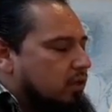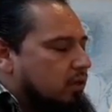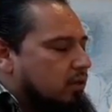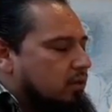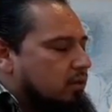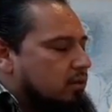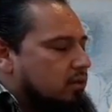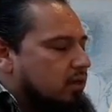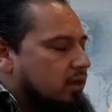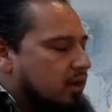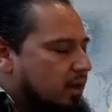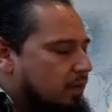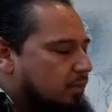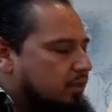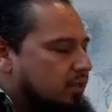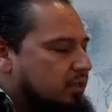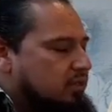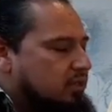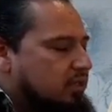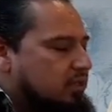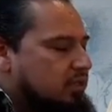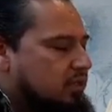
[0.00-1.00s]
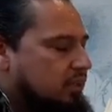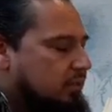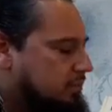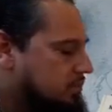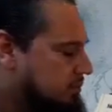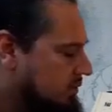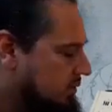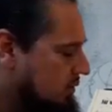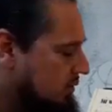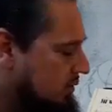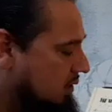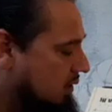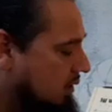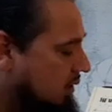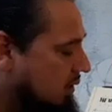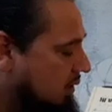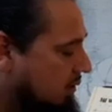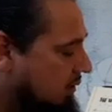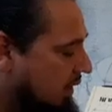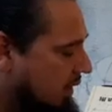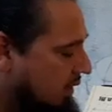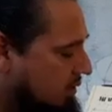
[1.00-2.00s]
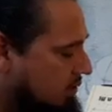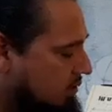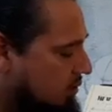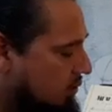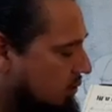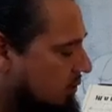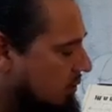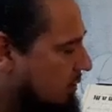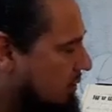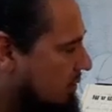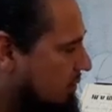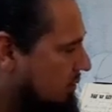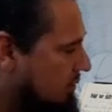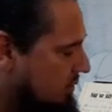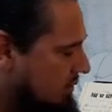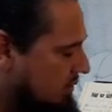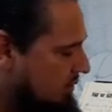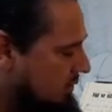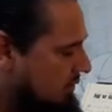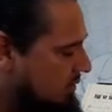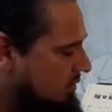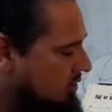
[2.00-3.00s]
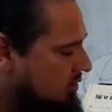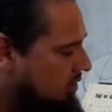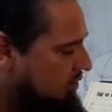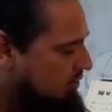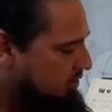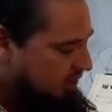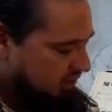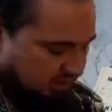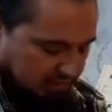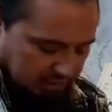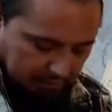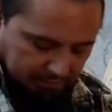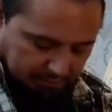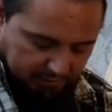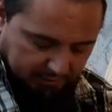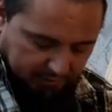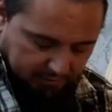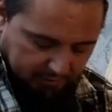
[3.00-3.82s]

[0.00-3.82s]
the numbering systems, right? So this is our G7.